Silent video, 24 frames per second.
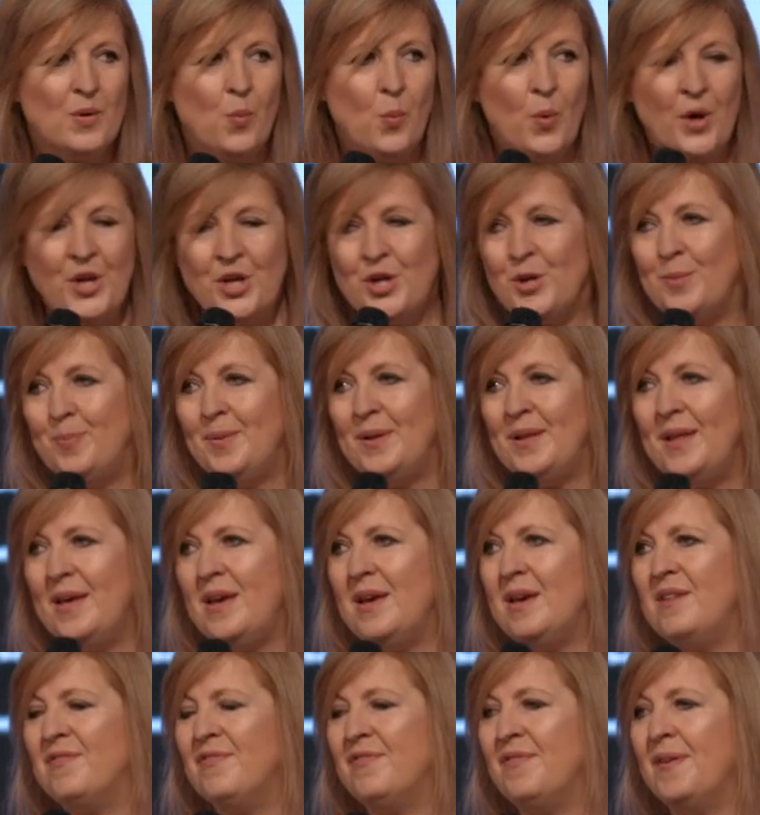What do you
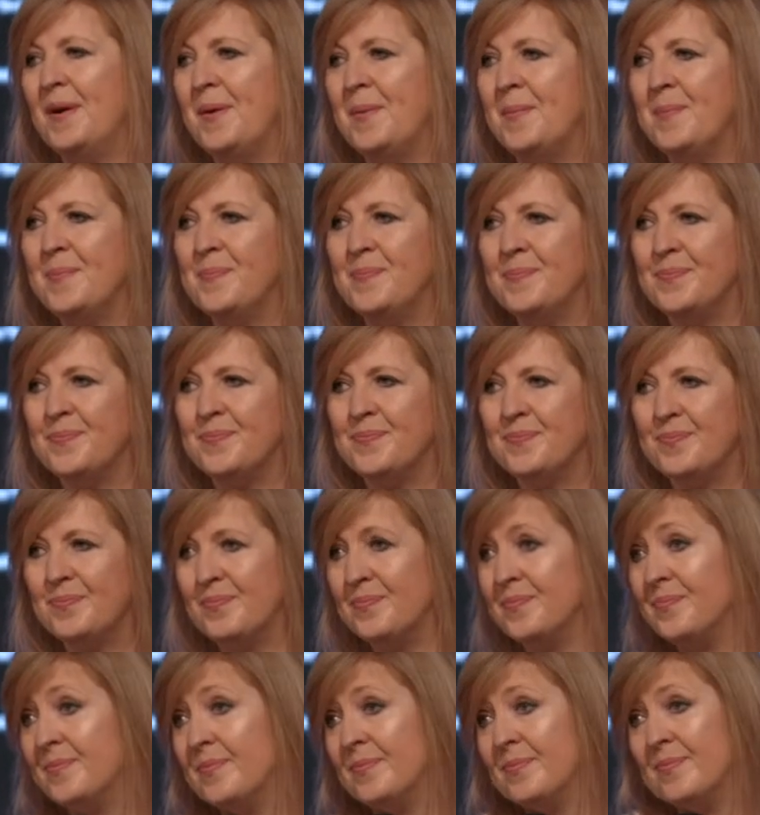believe?
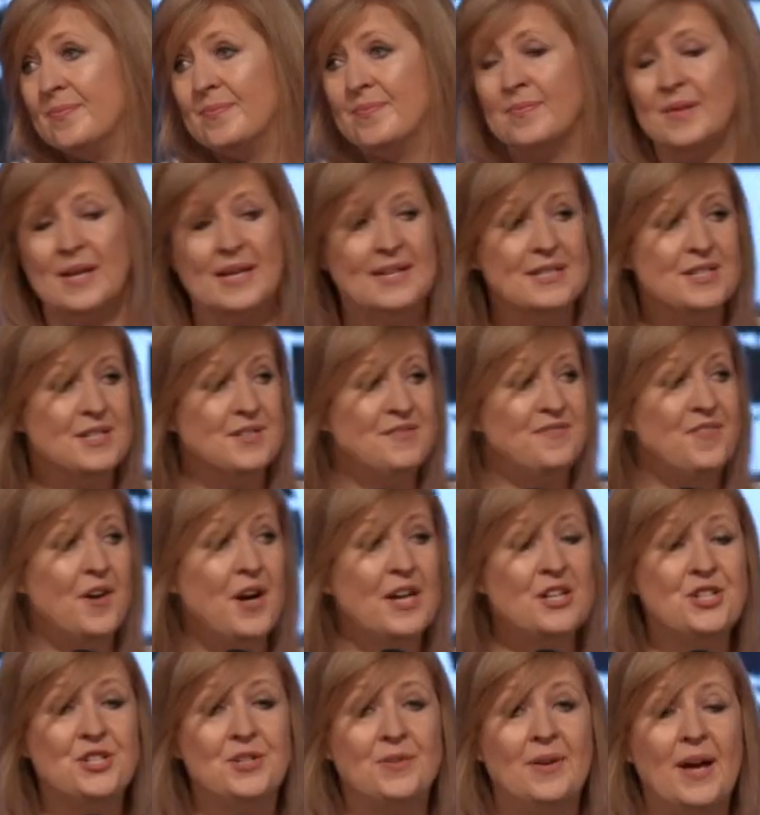To
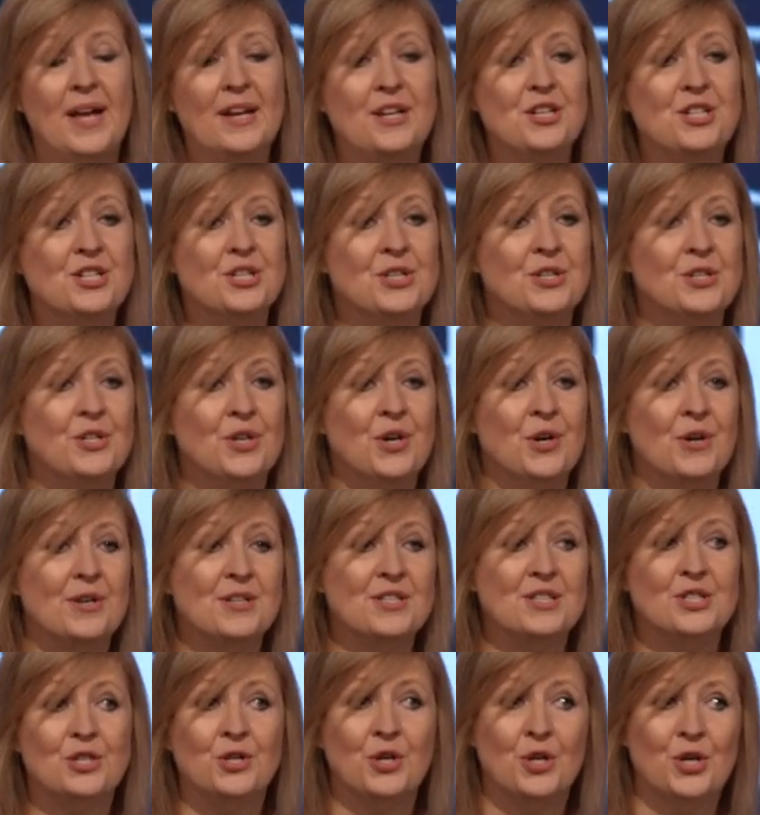find your attitude,
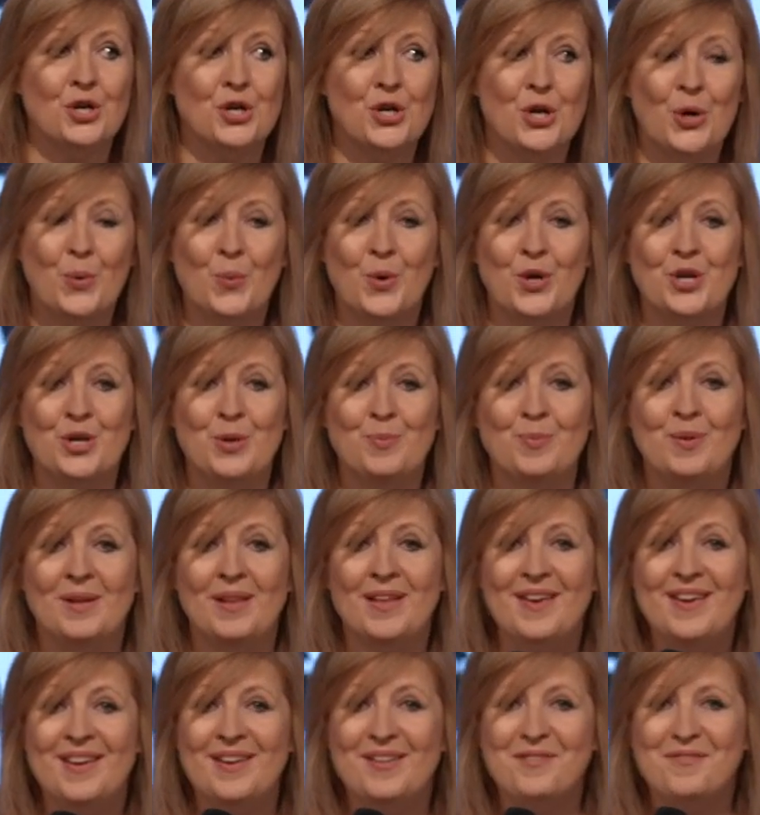girls, you've got to know what you
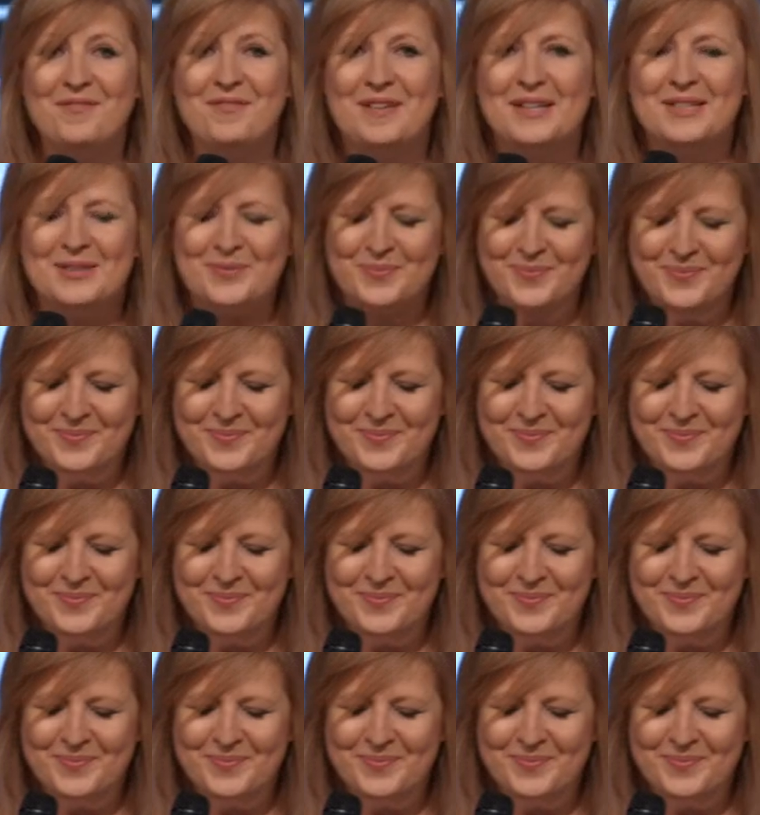believe.